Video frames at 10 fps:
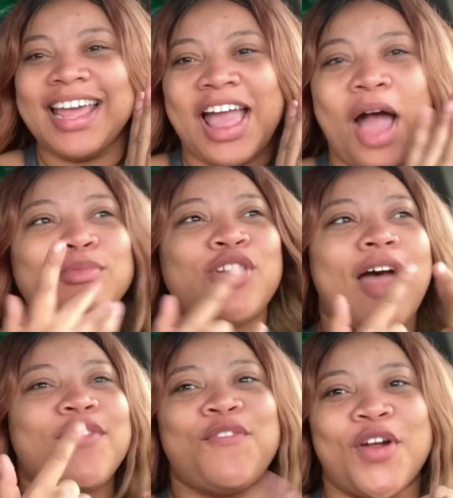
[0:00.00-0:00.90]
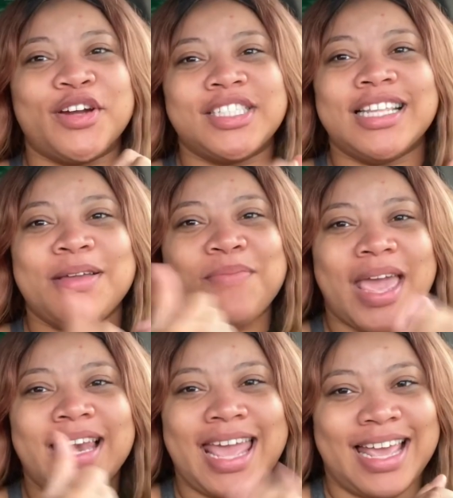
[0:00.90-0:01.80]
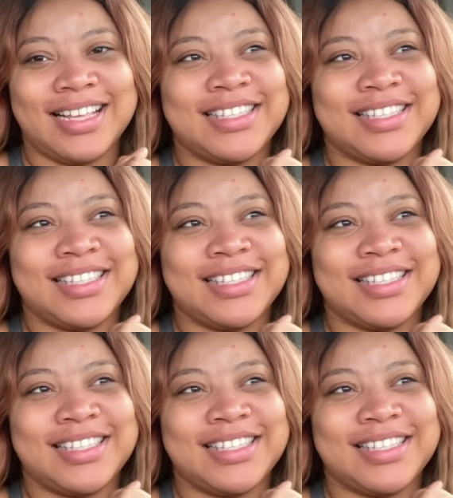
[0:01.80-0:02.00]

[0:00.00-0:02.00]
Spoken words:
I'm driving first and then Bay next.